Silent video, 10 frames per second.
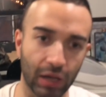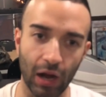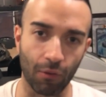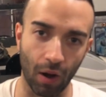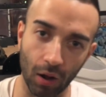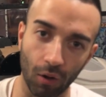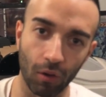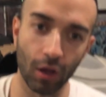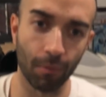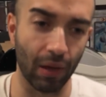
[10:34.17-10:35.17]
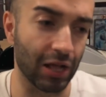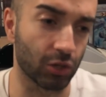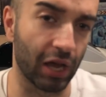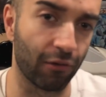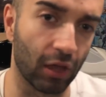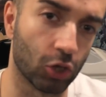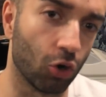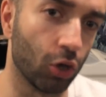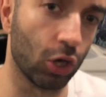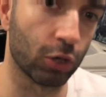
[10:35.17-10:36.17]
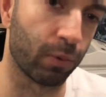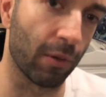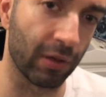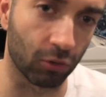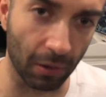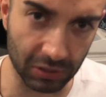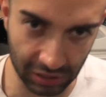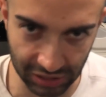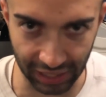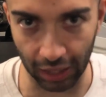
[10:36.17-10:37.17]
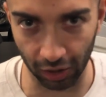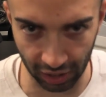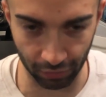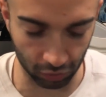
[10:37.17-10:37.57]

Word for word: you cannot Rhongo. But that's why if they droll you, you just put up interruptions instead. A lot of